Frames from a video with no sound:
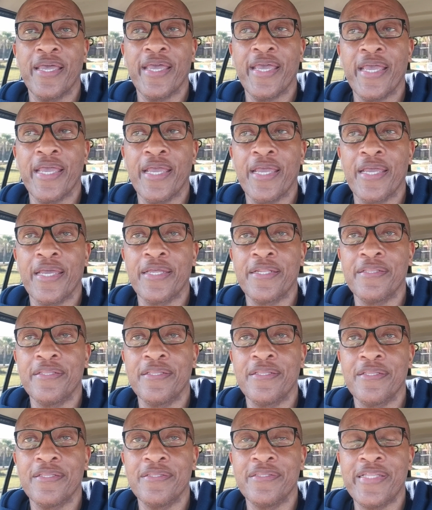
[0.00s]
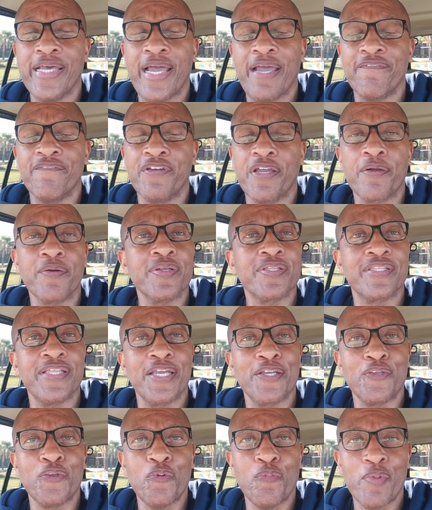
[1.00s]
and that very
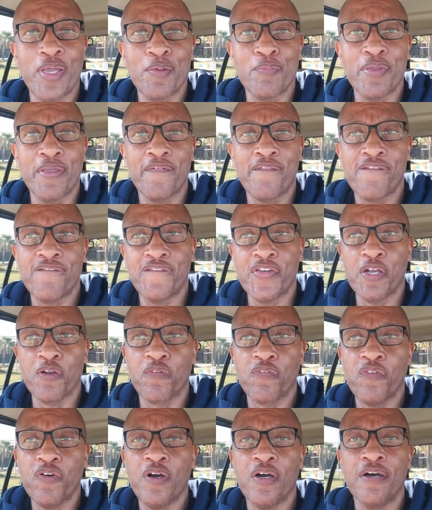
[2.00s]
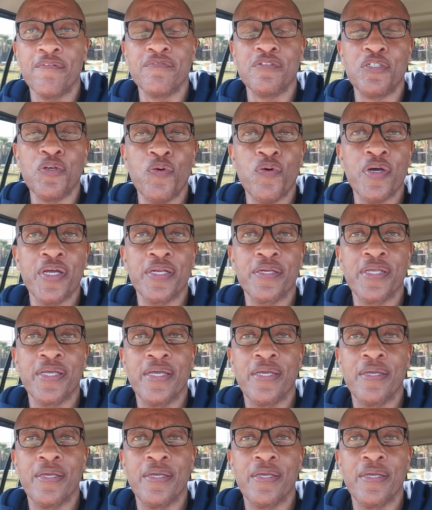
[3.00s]
thing you may be fearful of doing